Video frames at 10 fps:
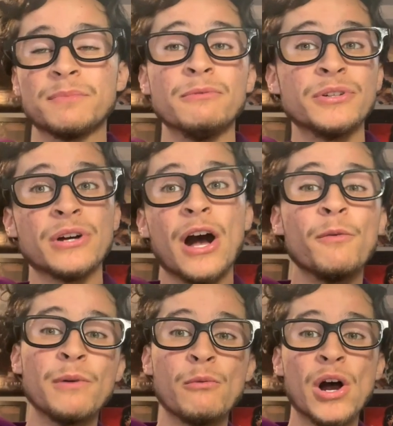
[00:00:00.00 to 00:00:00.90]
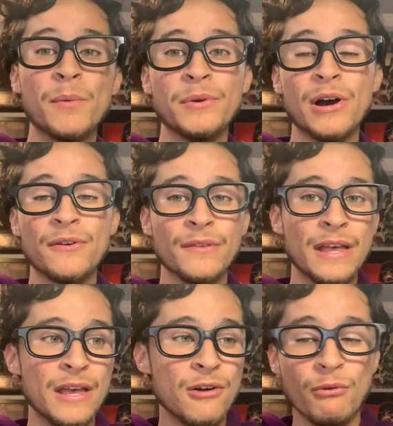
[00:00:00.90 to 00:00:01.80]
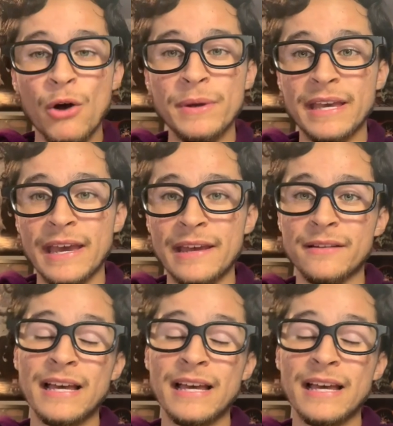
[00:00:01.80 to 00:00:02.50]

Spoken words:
but we'll help you out while we can.